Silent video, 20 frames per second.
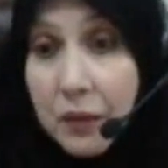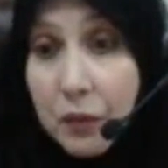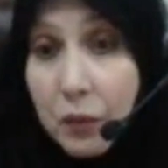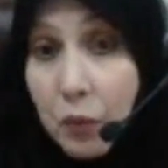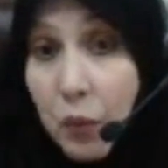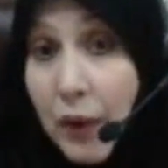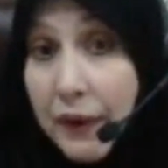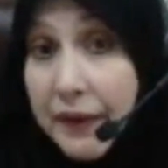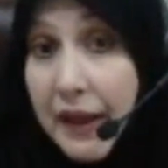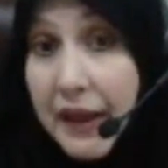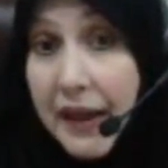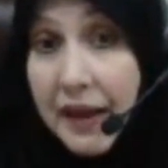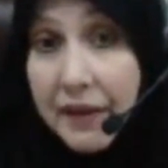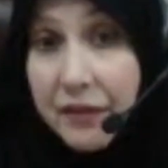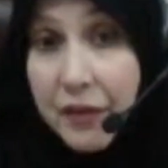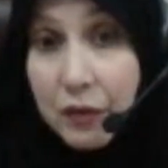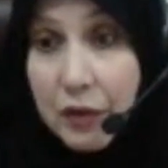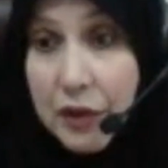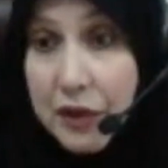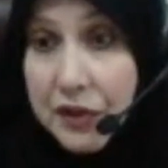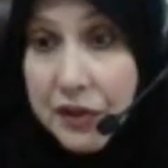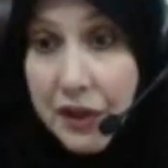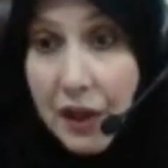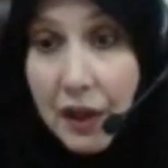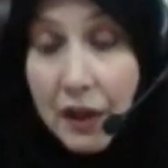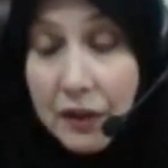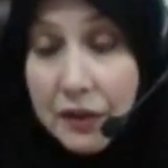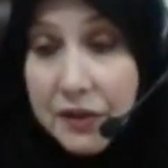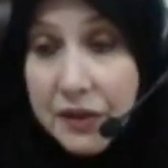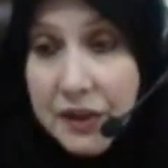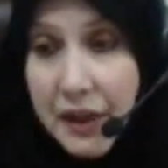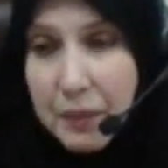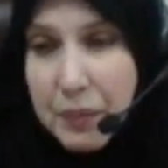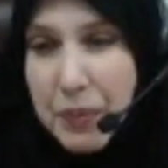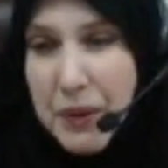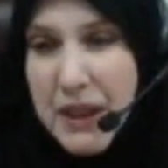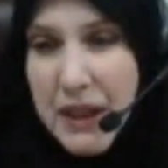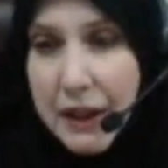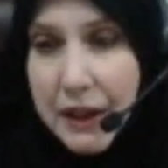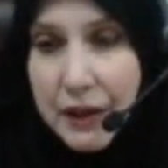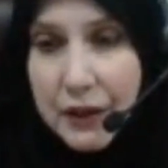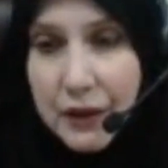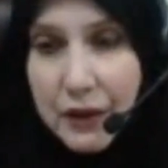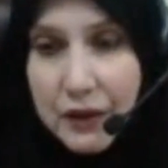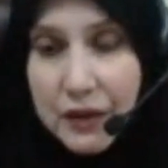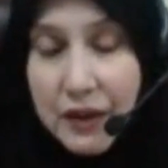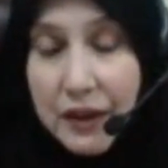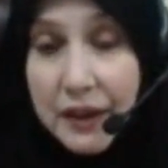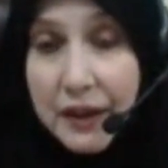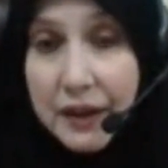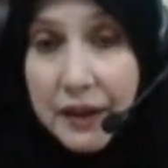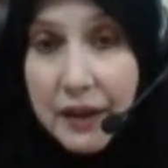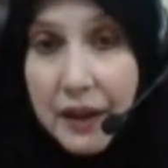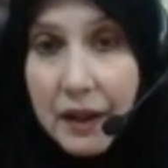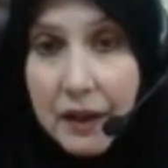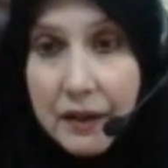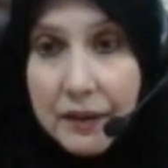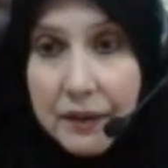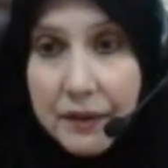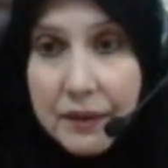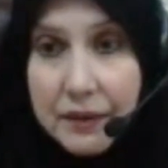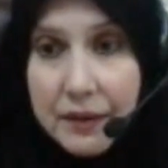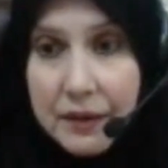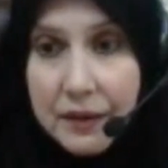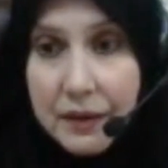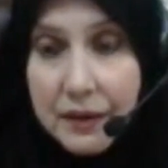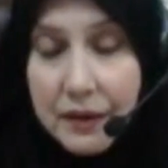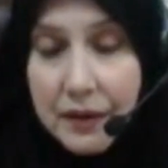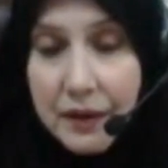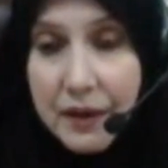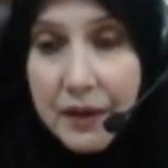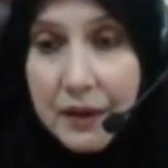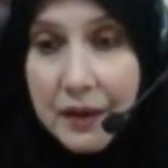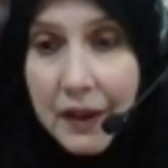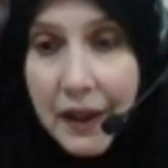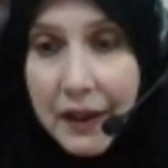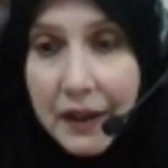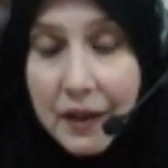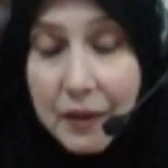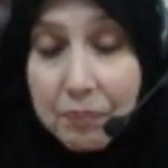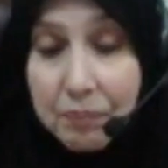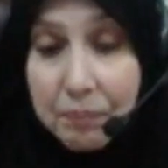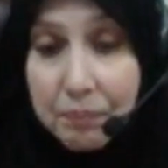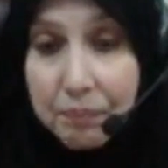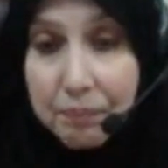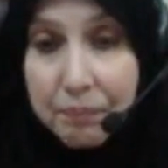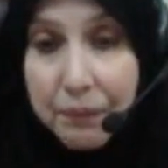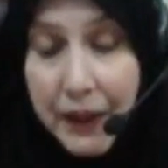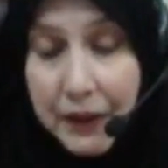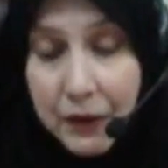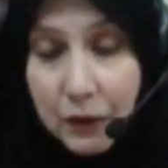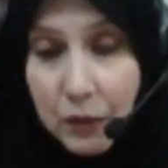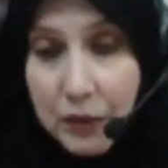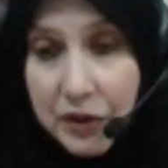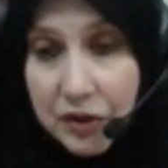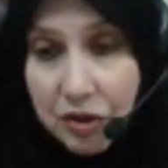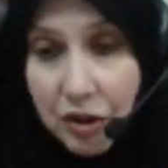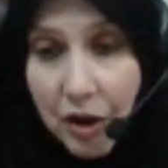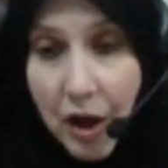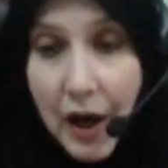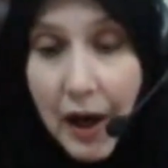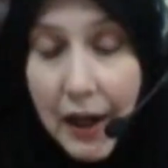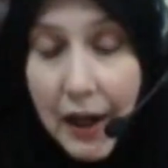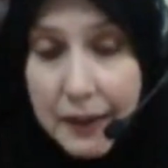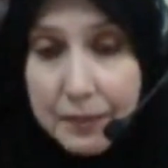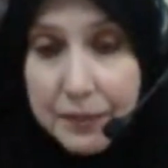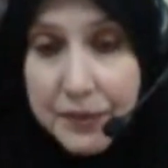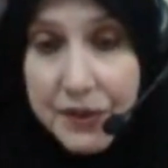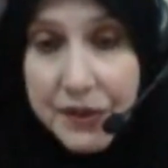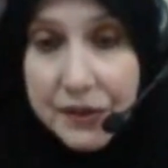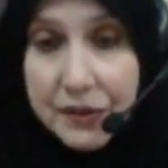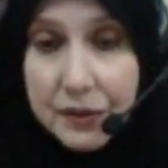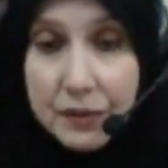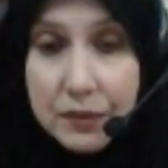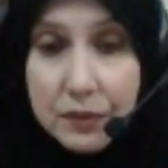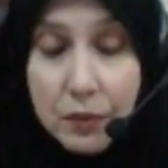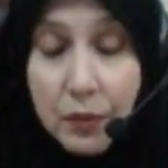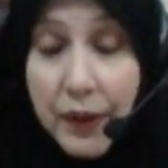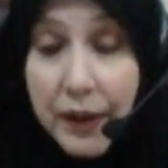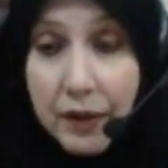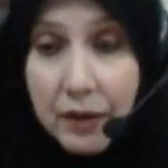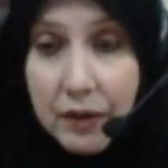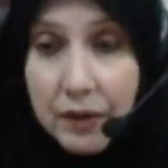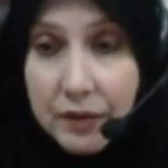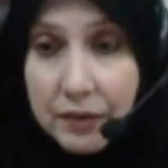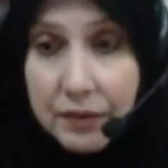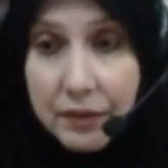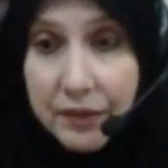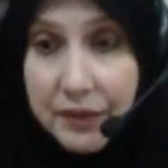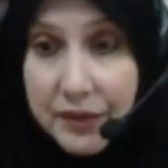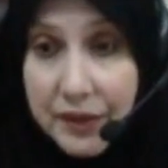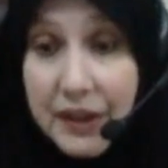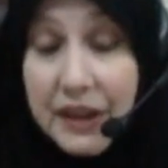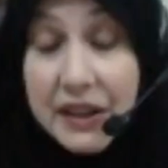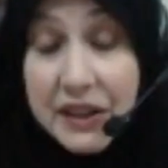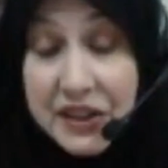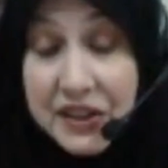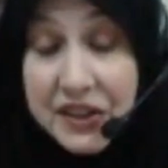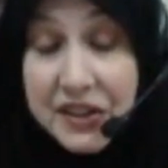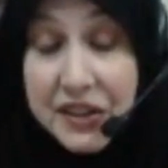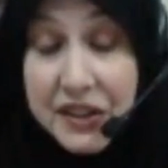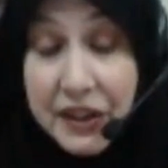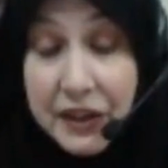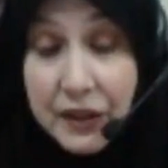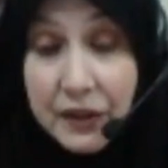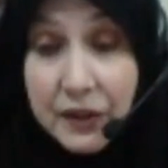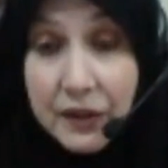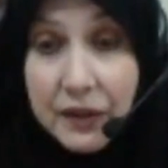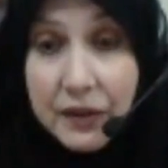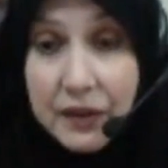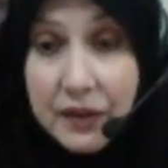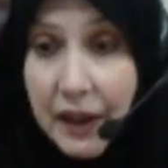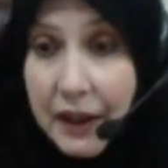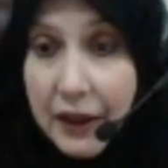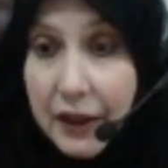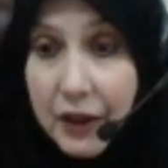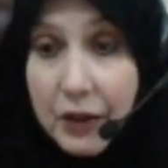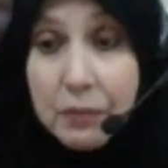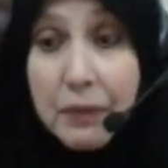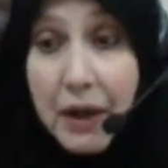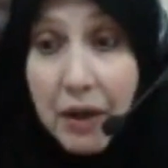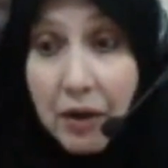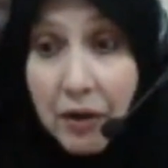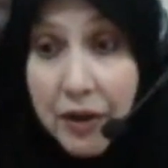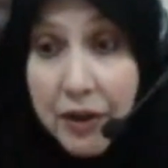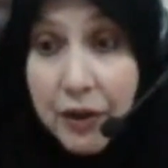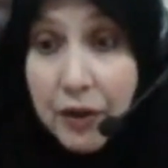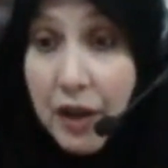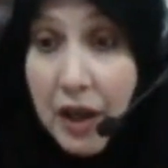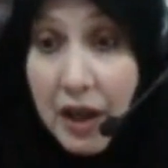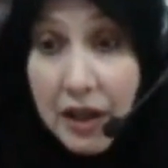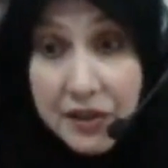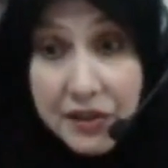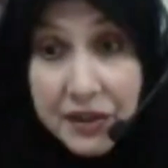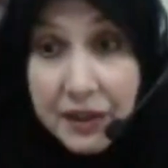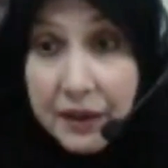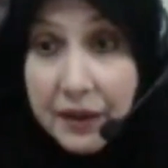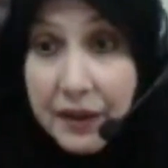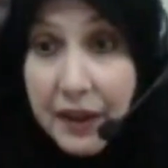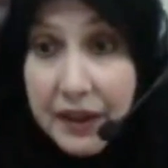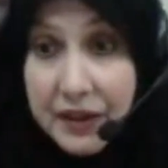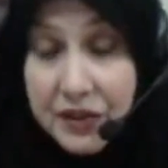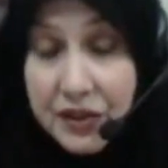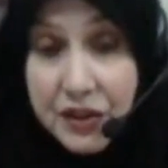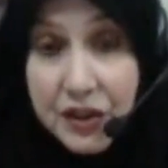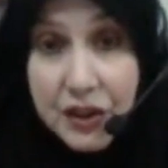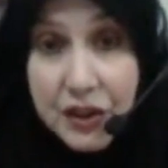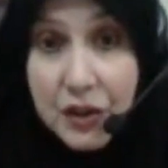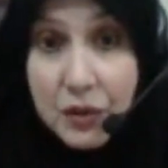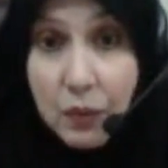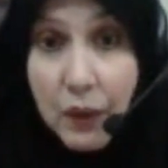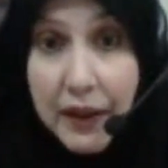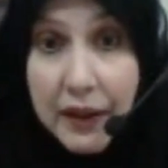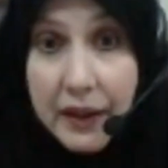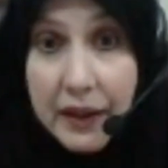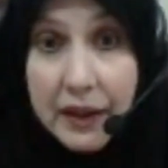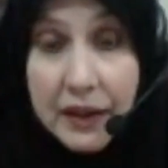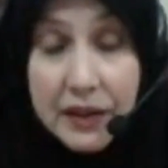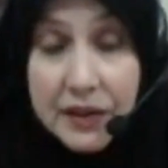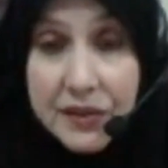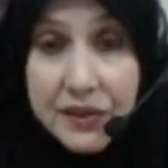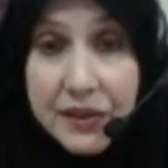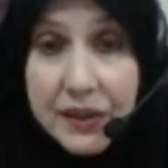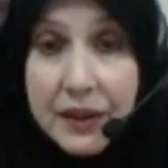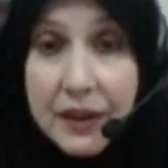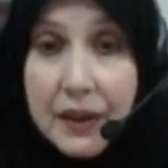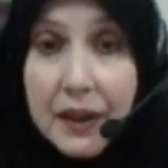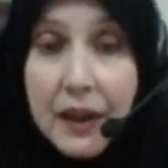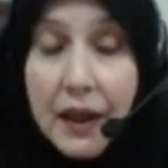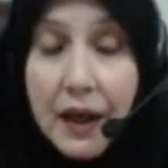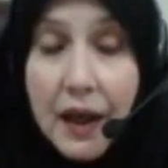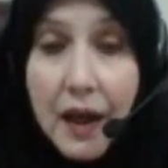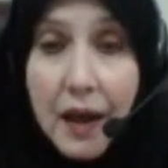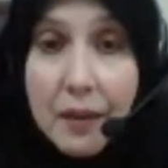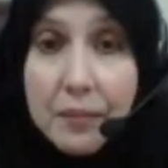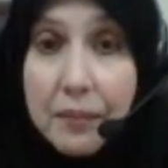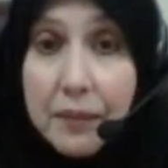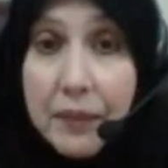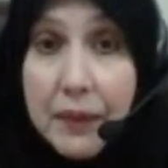But even when they have the results, like particularly in the Bedouin tribes, where it's still like you marry your cousin, that's just the way it is.